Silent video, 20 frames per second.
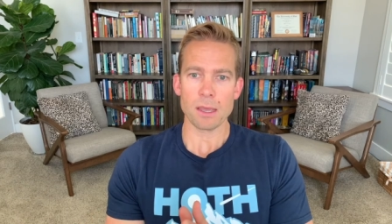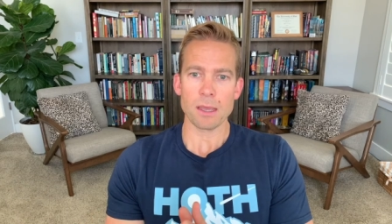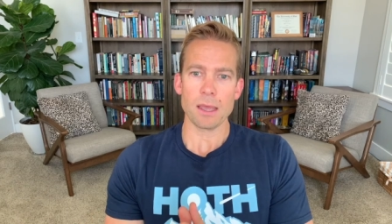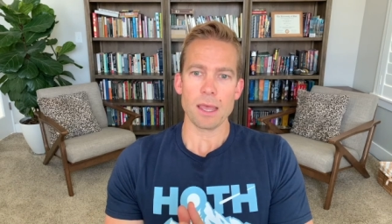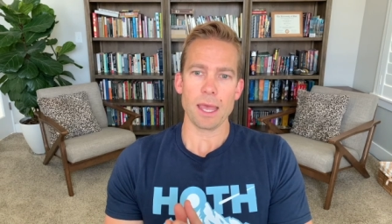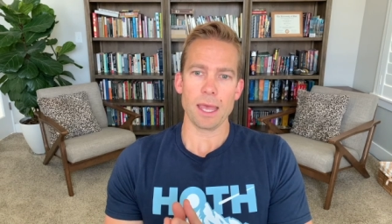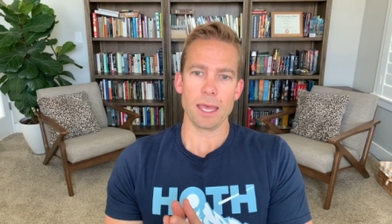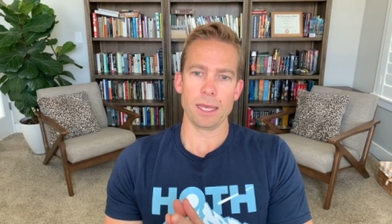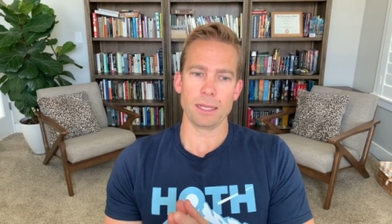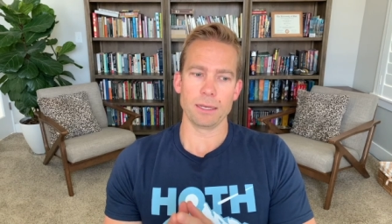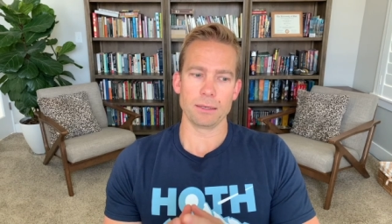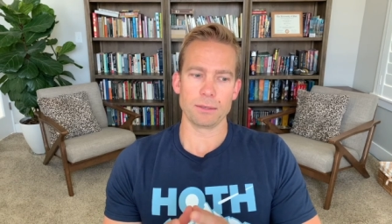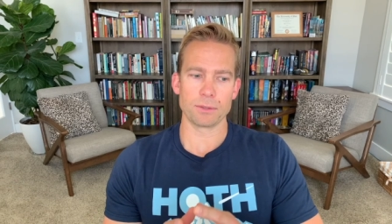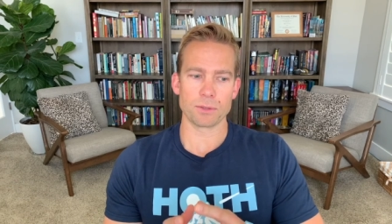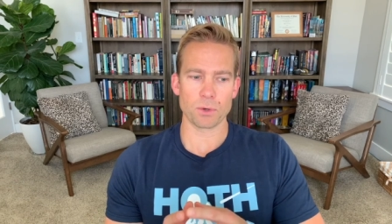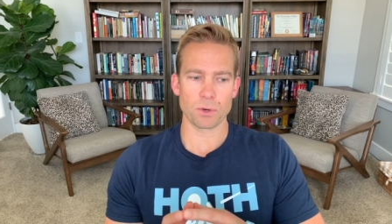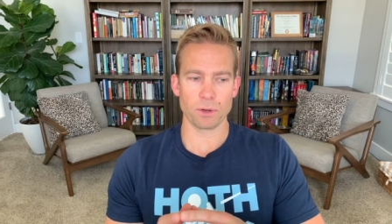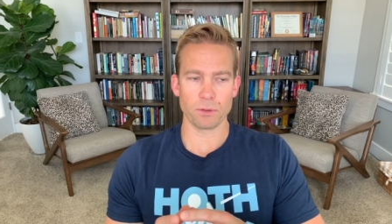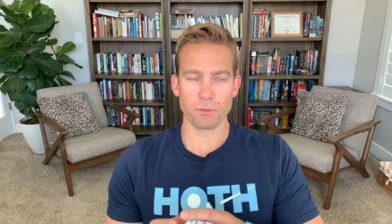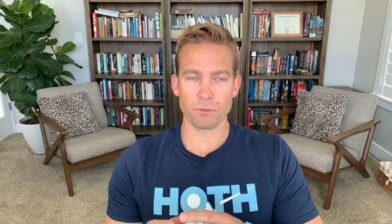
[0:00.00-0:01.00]
and
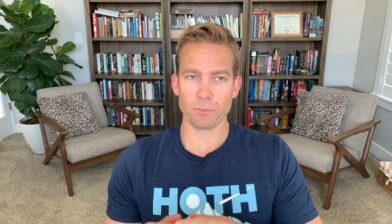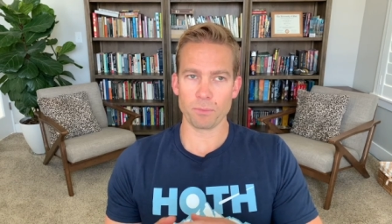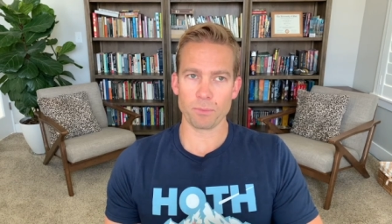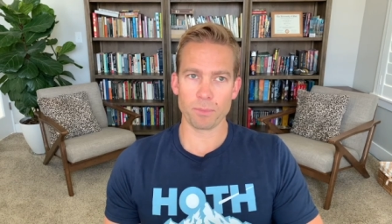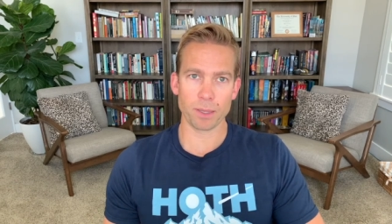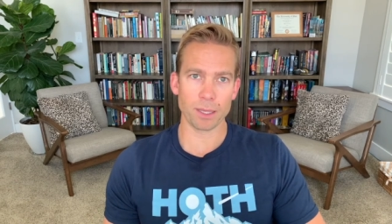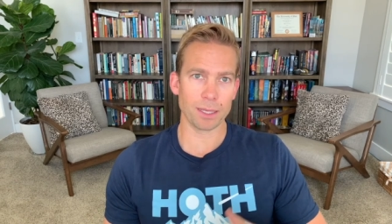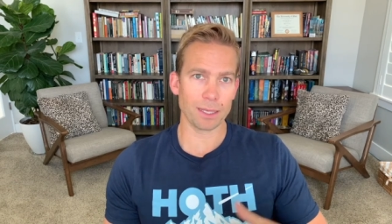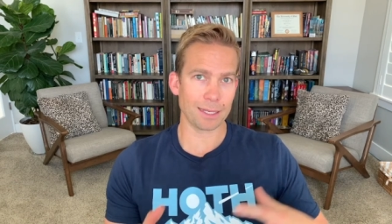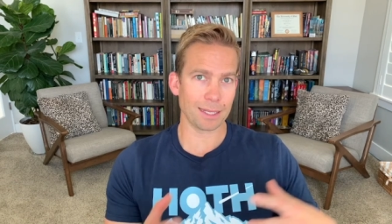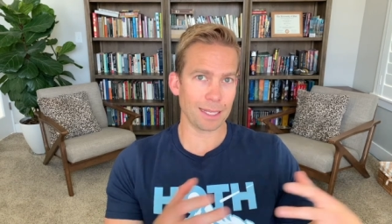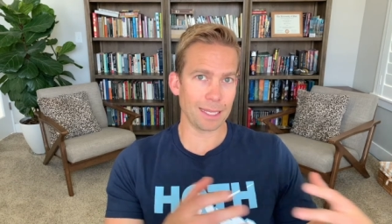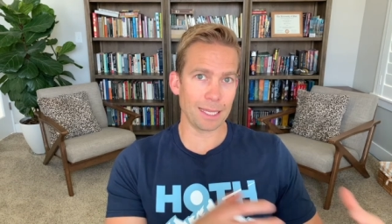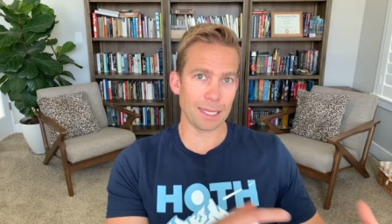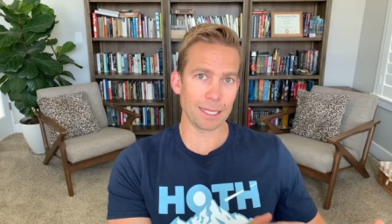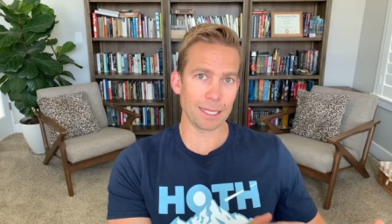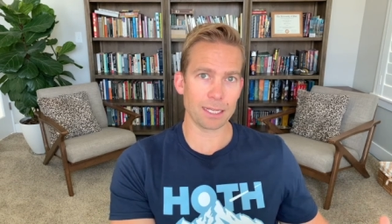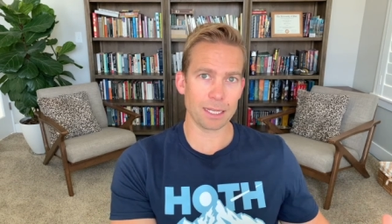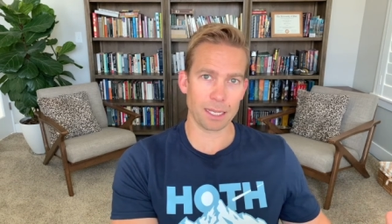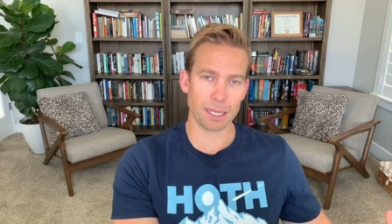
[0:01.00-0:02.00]
sort of pit
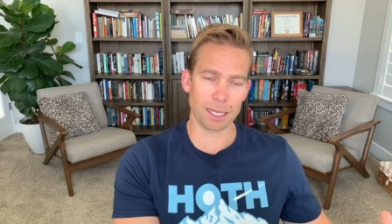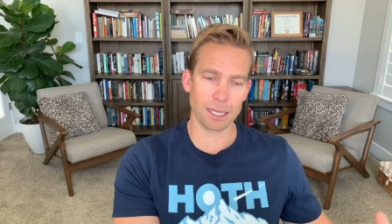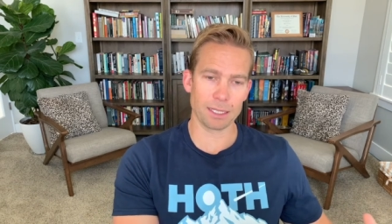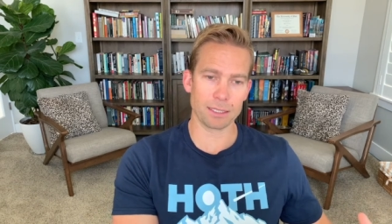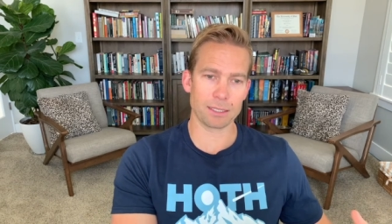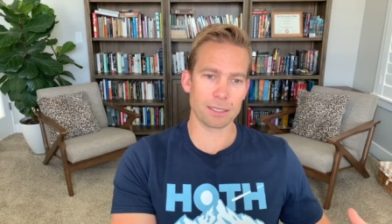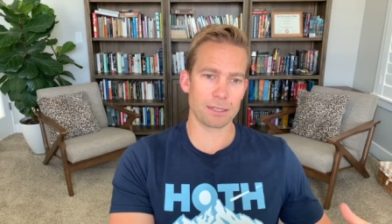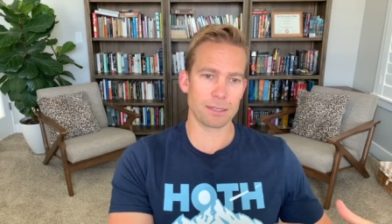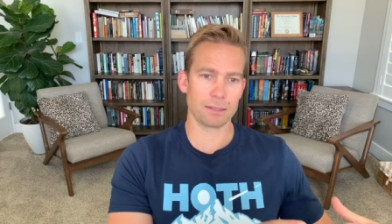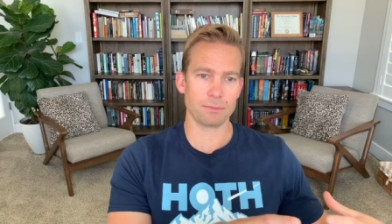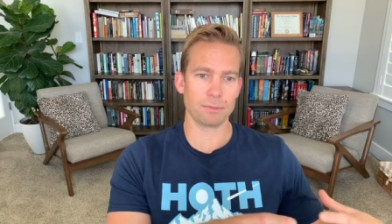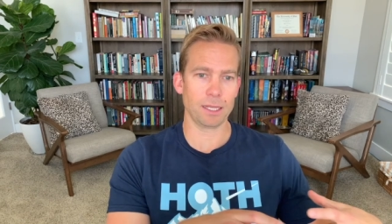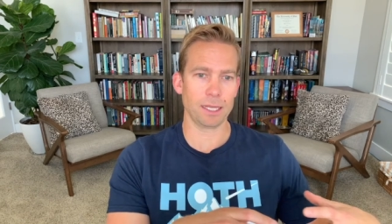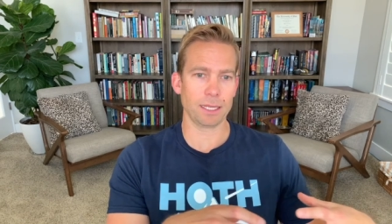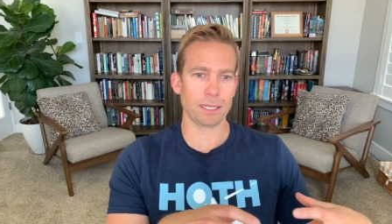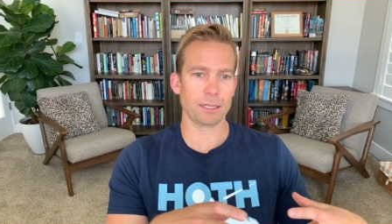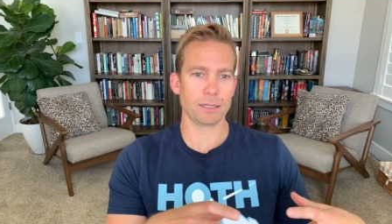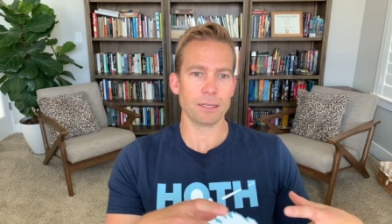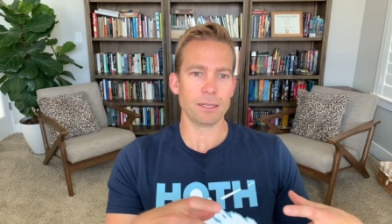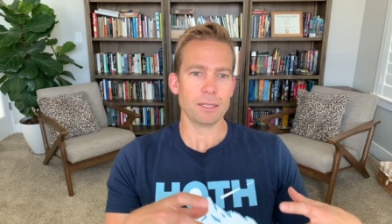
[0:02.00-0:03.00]
it against,
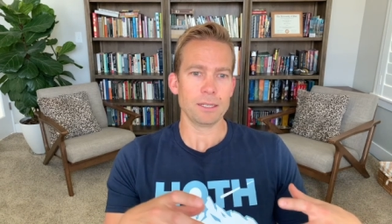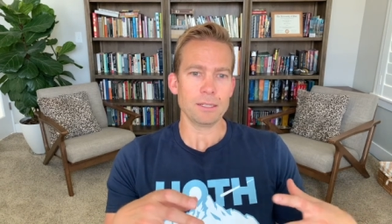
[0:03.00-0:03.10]
like,